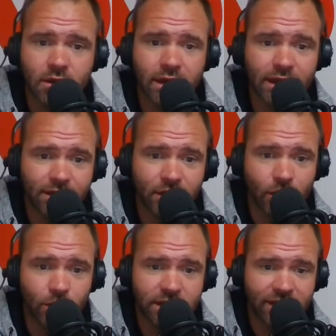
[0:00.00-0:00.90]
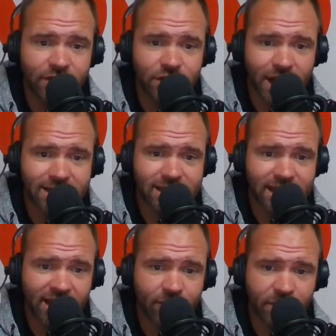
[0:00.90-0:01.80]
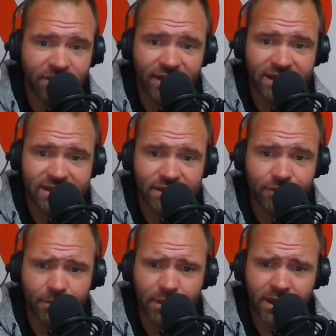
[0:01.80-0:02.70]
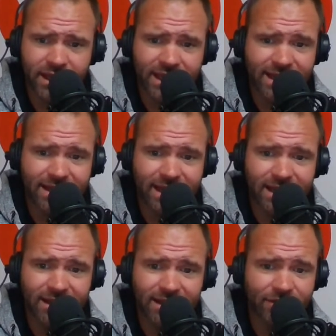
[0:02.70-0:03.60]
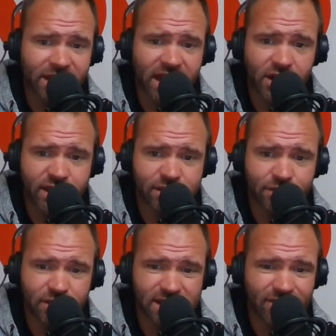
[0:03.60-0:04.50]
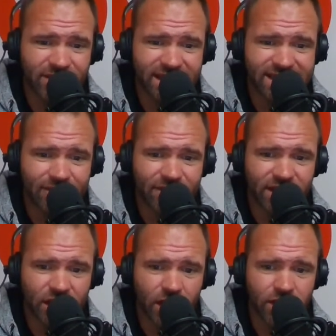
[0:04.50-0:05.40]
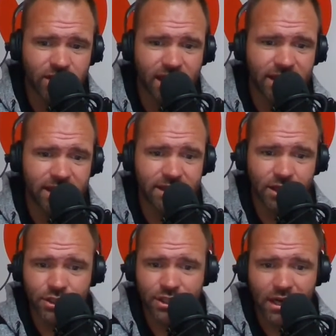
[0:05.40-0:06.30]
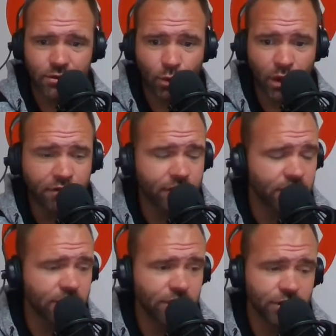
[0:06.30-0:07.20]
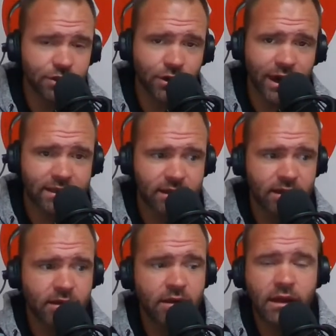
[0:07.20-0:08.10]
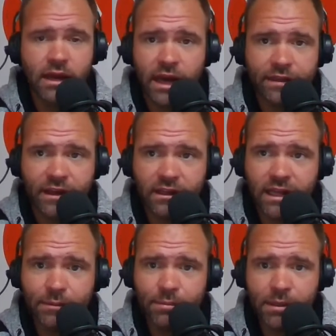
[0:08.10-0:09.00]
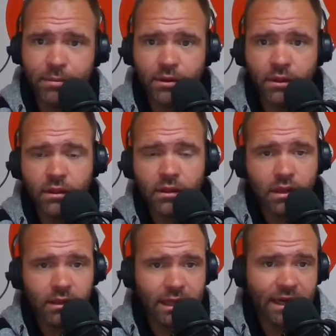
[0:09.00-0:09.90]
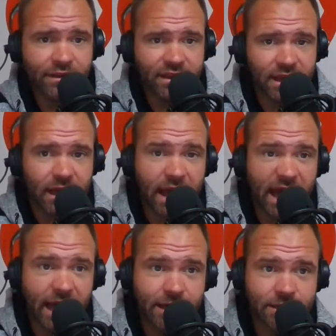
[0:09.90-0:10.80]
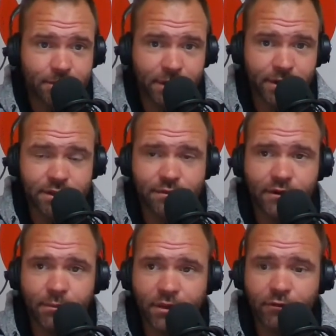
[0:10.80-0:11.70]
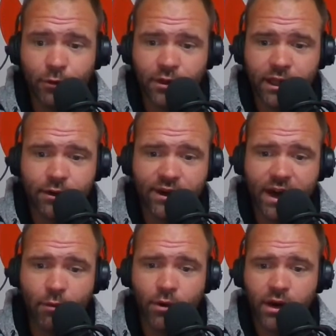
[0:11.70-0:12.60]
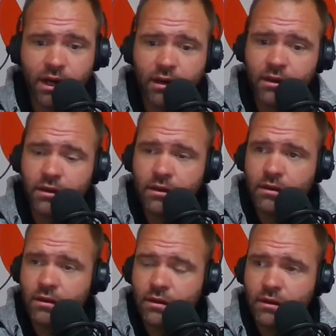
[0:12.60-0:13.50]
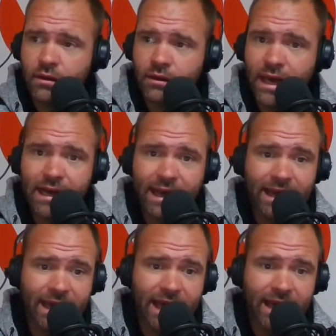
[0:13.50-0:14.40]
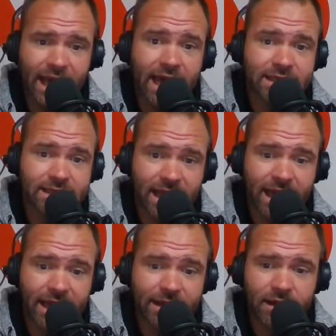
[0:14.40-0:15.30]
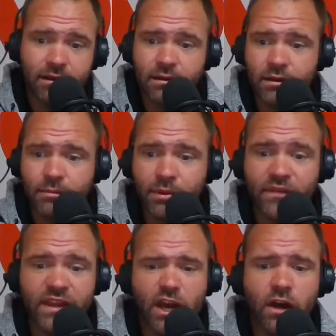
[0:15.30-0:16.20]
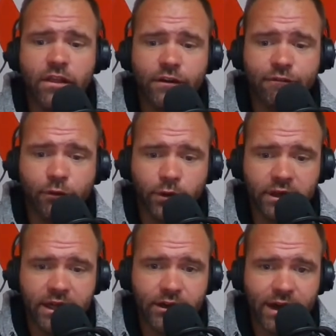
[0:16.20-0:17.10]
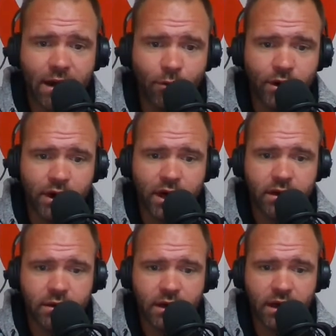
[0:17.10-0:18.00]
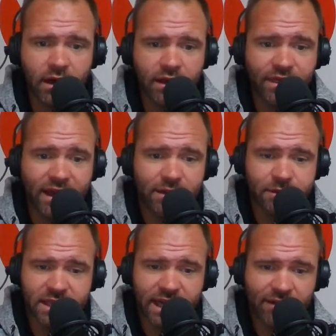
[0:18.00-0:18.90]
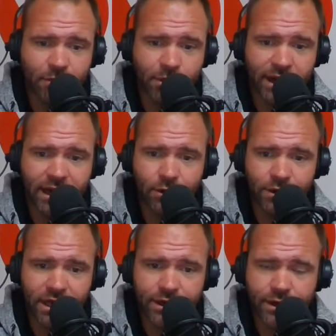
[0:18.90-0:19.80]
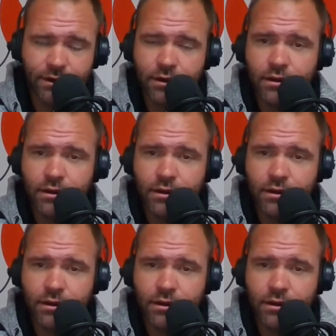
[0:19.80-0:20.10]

like the old David Johnson. I have him in fantasy football. He had 11 carries for 77 yards in a touchdown. Fuller looked great. I think a lot of people, a lot of the uh, experts from the four letter network, not AASN, but the other four letter network uh, thought he was going to have a breakout year